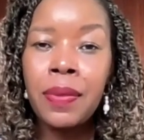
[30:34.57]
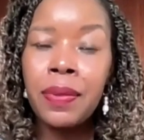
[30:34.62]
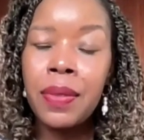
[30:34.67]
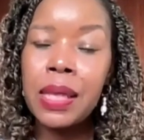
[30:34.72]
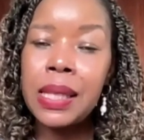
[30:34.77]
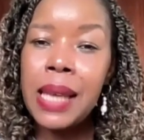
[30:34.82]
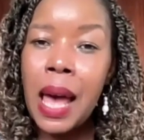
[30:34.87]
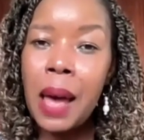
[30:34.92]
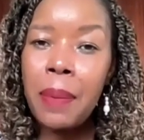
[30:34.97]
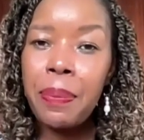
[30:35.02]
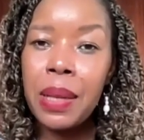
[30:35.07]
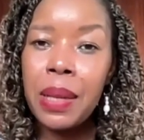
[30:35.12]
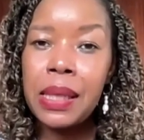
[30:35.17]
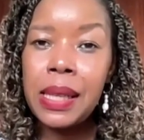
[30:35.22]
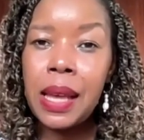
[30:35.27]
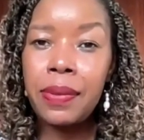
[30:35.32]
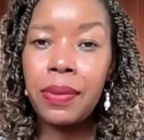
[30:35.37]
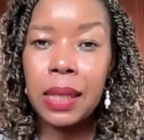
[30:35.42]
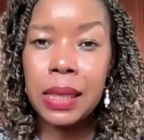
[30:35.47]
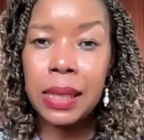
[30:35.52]
This
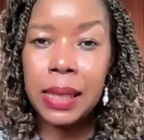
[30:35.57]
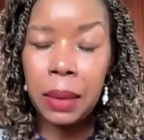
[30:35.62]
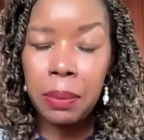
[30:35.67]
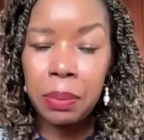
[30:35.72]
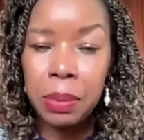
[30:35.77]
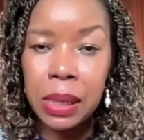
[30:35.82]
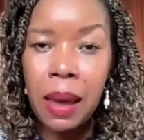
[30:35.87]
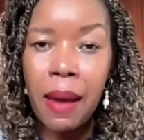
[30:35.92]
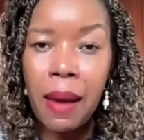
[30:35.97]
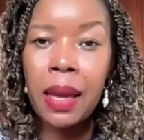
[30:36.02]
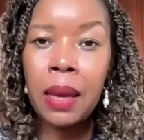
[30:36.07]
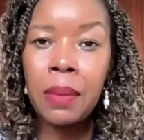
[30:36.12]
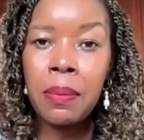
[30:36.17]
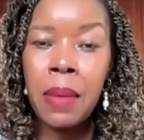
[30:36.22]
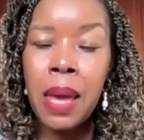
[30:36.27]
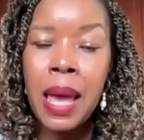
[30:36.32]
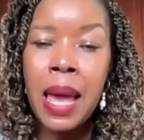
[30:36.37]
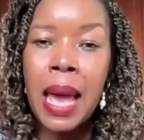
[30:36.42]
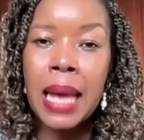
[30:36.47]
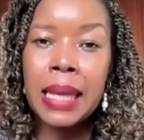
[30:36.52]
happens at the same
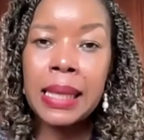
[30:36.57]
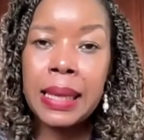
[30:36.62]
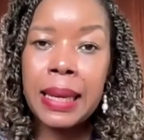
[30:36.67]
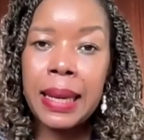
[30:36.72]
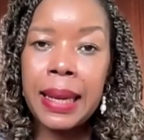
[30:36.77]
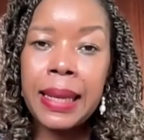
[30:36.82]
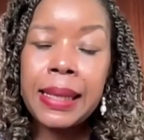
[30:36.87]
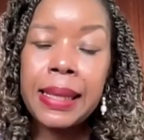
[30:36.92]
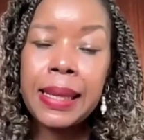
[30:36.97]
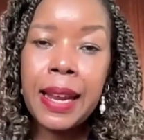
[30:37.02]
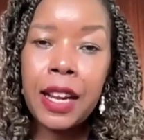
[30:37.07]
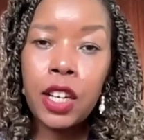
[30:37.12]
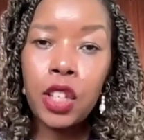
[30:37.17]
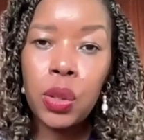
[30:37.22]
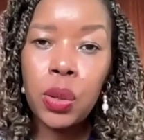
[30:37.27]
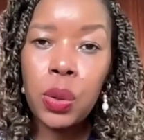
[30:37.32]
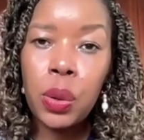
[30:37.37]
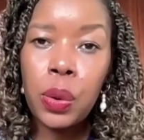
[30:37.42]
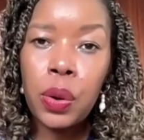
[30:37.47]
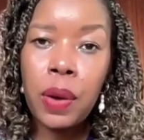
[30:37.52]
time as an
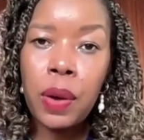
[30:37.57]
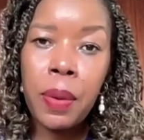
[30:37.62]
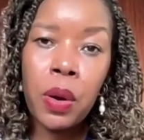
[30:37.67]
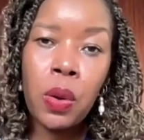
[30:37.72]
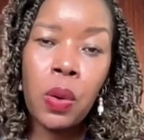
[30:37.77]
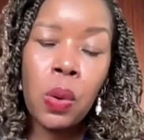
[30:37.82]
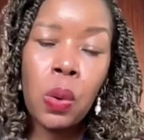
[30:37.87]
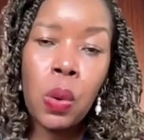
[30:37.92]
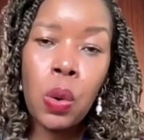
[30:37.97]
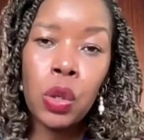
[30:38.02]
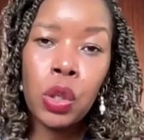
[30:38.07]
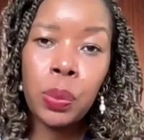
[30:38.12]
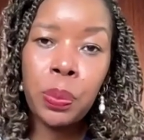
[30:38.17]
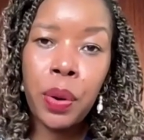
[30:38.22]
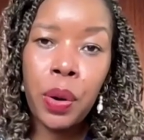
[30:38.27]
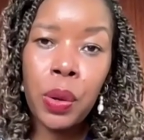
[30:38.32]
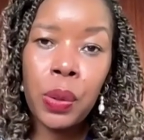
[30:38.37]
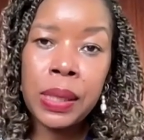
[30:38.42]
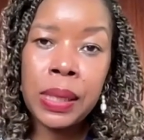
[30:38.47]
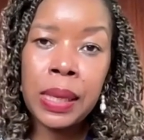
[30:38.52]
international criminal court
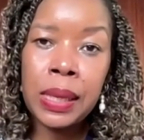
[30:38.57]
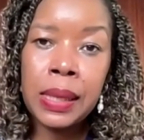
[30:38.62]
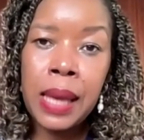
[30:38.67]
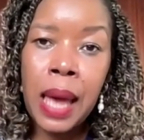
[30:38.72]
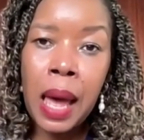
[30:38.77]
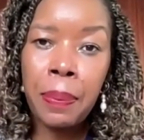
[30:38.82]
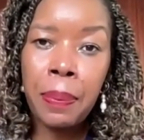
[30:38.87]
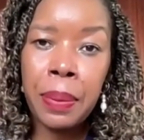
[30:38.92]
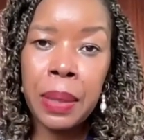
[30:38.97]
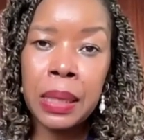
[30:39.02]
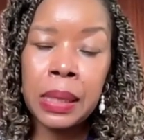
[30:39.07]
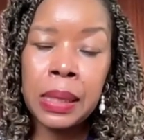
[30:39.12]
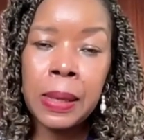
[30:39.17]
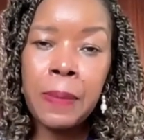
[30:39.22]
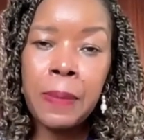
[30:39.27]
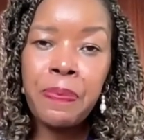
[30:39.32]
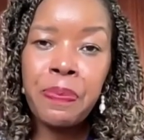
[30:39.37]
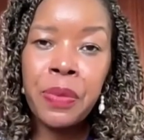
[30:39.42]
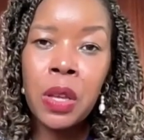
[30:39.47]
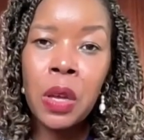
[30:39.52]
process
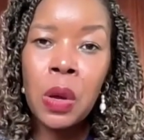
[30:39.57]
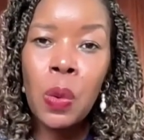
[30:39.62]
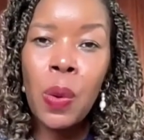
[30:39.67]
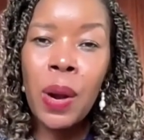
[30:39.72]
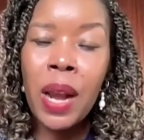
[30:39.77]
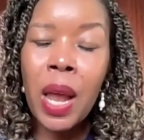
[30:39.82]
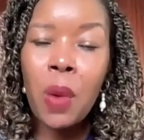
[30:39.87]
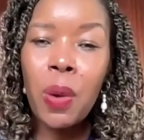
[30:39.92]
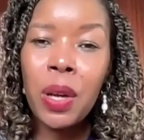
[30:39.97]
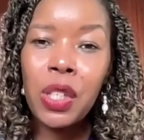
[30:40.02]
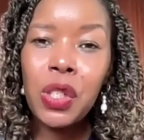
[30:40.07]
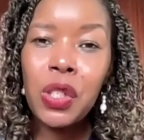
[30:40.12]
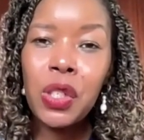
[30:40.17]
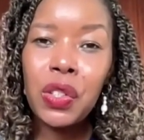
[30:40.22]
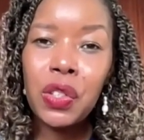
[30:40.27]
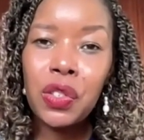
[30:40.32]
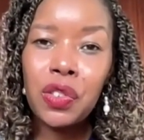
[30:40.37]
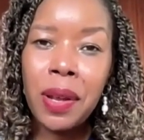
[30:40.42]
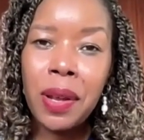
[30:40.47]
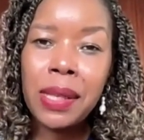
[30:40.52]
happens. What I want to
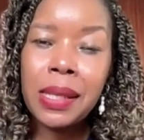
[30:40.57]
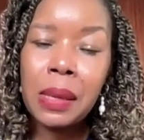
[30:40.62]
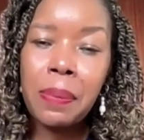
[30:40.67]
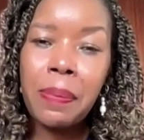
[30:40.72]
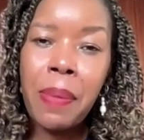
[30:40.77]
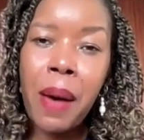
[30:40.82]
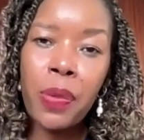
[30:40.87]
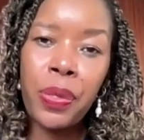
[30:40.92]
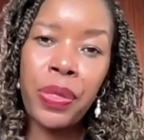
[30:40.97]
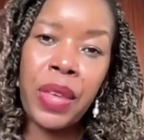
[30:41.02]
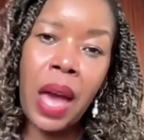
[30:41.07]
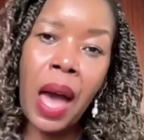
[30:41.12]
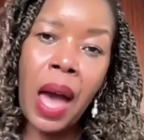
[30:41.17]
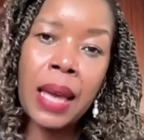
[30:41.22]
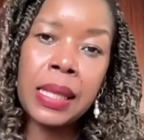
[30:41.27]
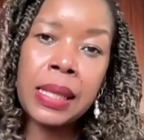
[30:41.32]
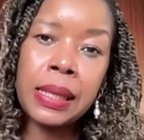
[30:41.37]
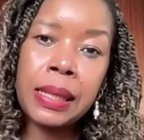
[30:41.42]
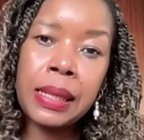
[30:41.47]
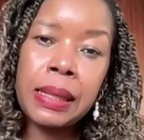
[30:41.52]
stress about the
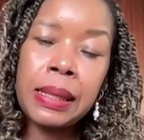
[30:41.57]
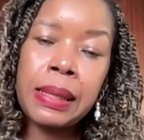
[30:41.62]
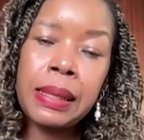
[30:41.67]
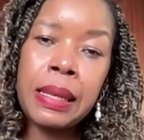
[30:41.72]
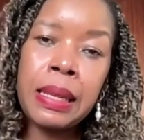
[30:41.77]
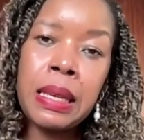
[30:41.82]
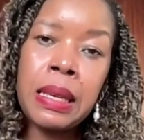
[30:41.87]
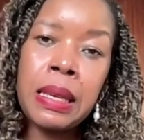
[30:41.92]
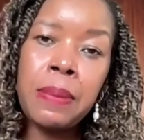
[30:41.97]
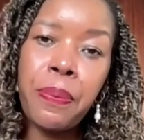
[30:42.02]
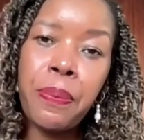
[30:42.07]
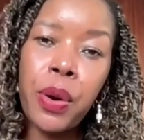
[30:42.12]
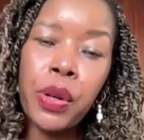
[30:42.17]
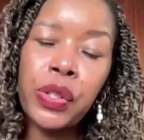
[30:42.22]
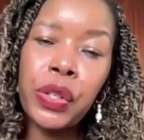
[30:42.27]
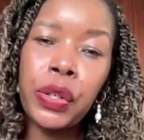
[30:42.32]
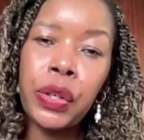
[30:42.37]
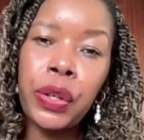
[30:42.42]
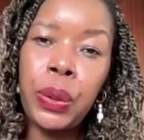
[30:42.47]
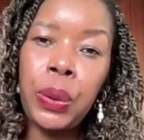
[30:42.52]
ICC
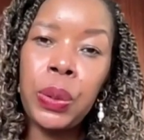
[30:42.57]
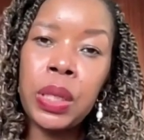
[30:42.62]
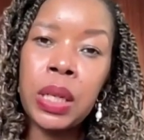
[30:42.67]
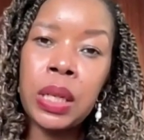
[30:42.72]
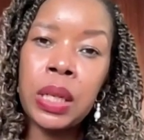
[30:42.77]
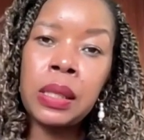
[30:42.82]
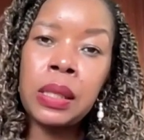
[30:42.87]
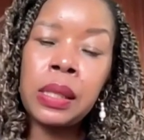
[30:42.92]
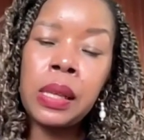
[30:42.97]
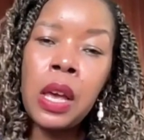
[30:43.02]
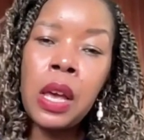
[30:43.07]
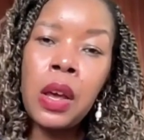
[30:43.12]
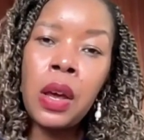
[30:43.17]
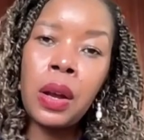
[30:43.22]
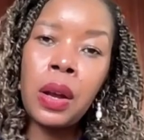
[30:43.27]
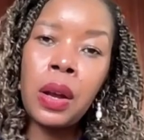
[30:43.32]
prosecutors'